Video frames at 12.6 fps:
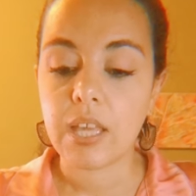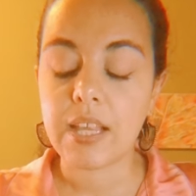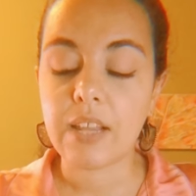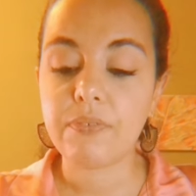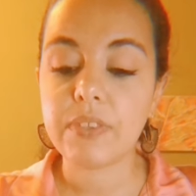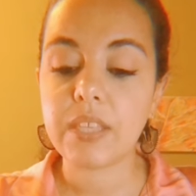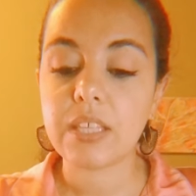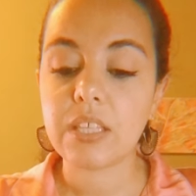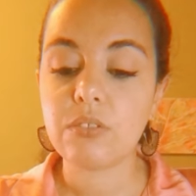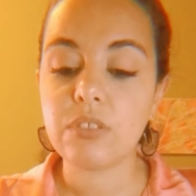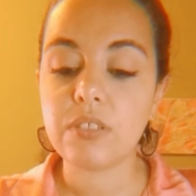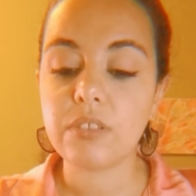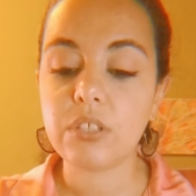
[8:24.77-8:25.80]
And I feel like
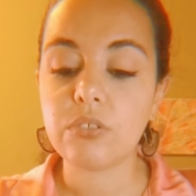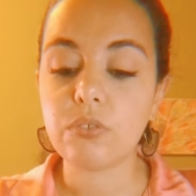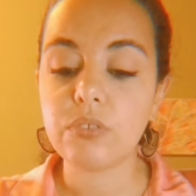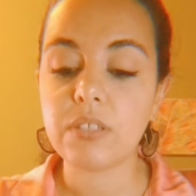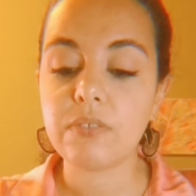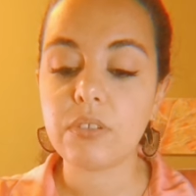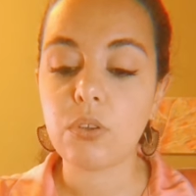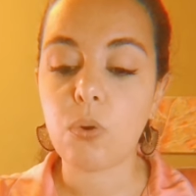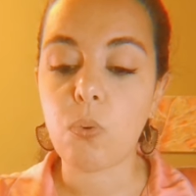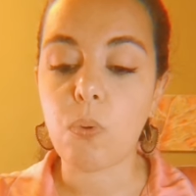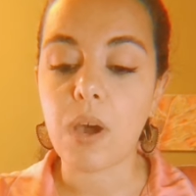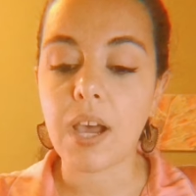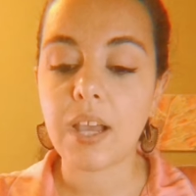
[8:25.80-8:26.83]
you don't even know
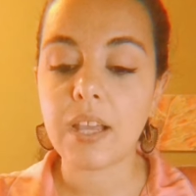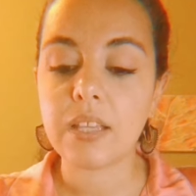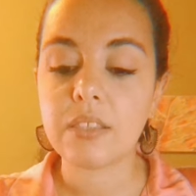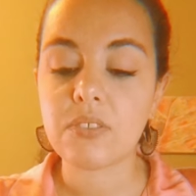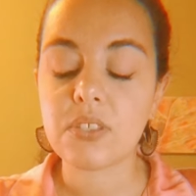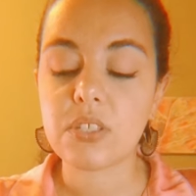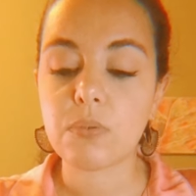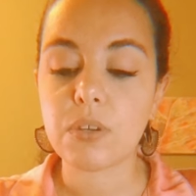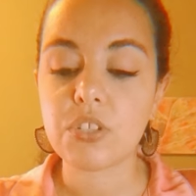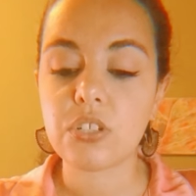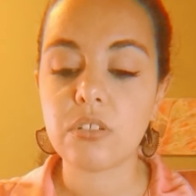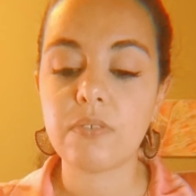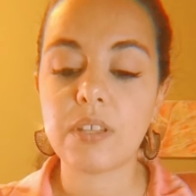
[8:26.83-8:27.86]
why. There's this
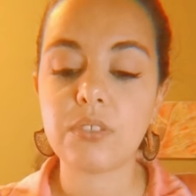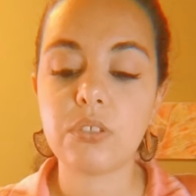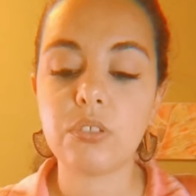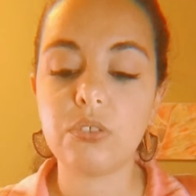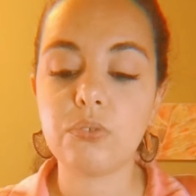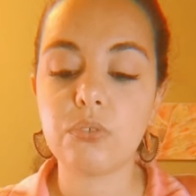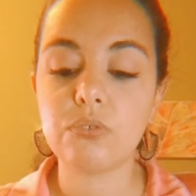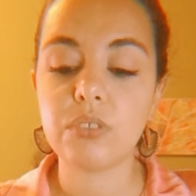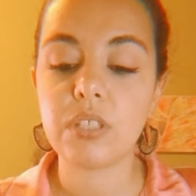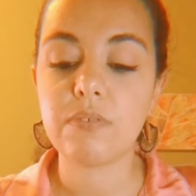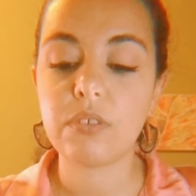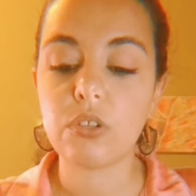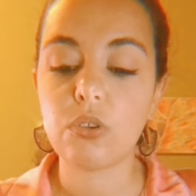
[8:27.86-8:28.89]
question of like, you don't
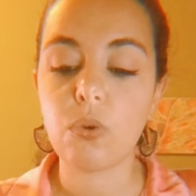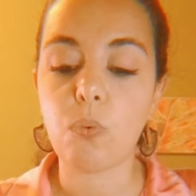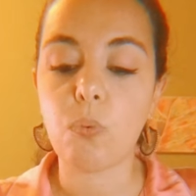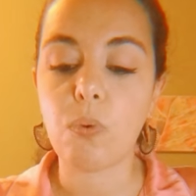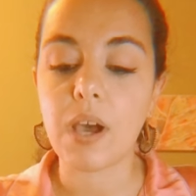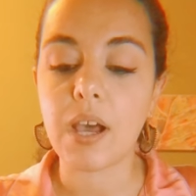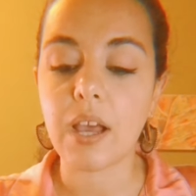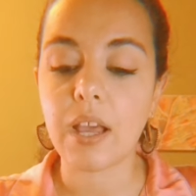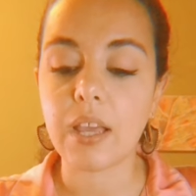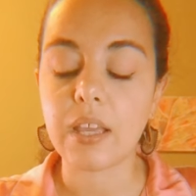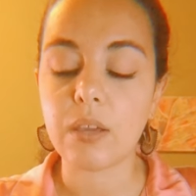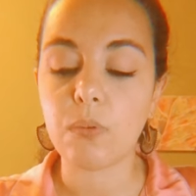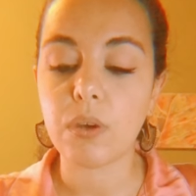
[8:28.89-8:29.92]
even know
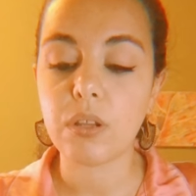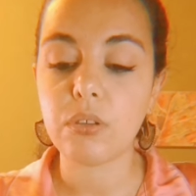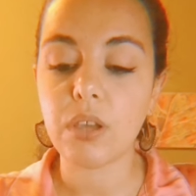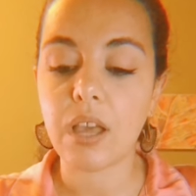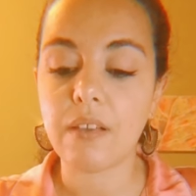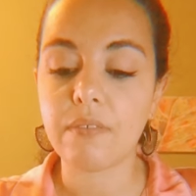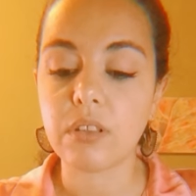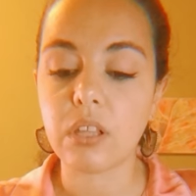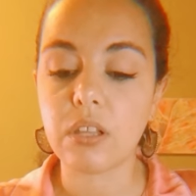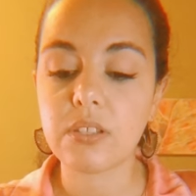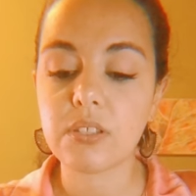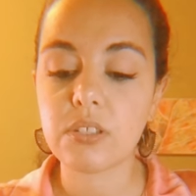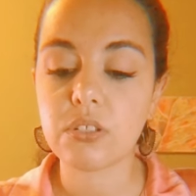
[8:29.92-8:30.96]
why, where you have
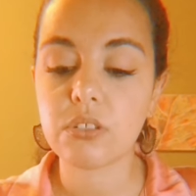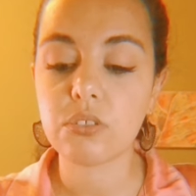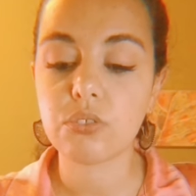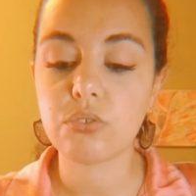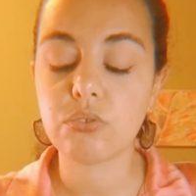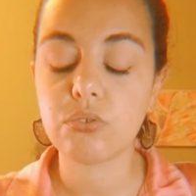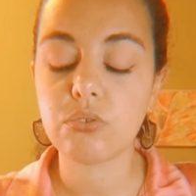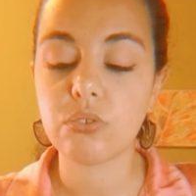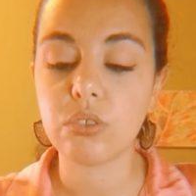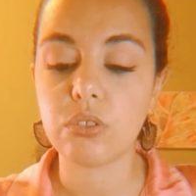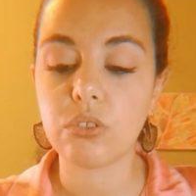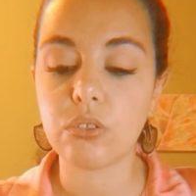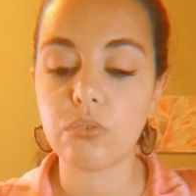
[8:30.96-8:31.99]
lost,
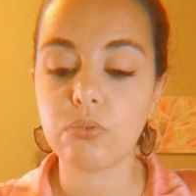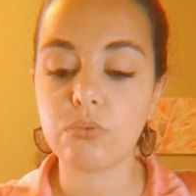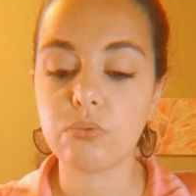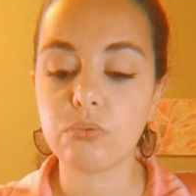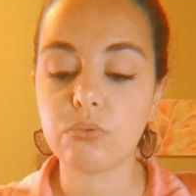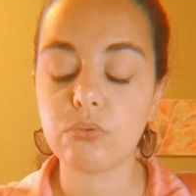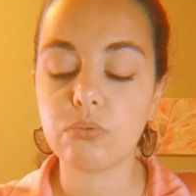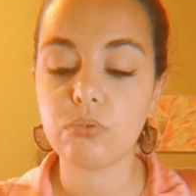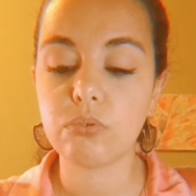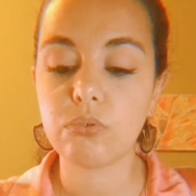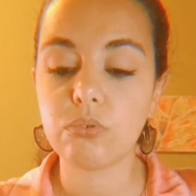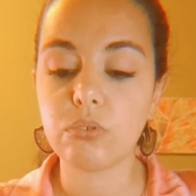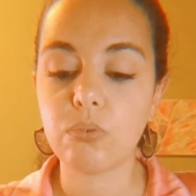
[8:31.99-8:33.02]
you know,
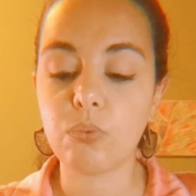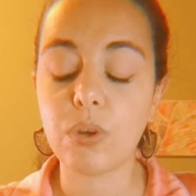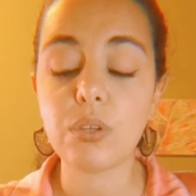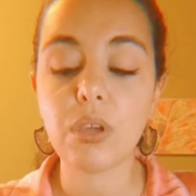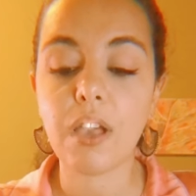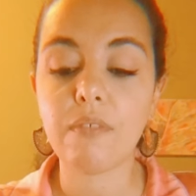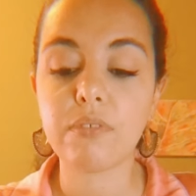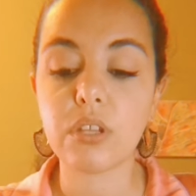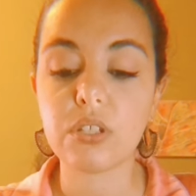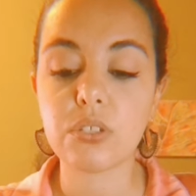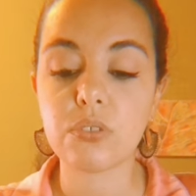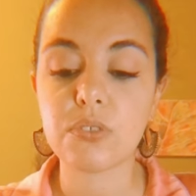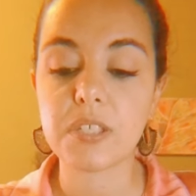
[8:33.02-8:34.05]
where you have
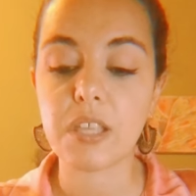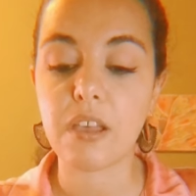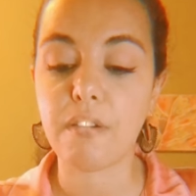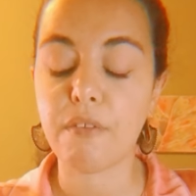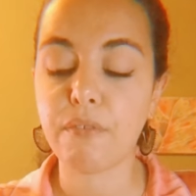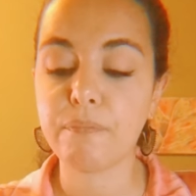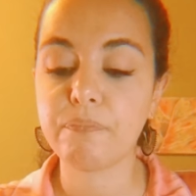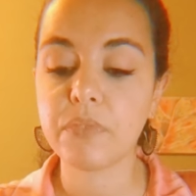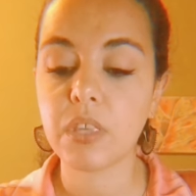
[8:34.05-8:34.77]
lost yourself,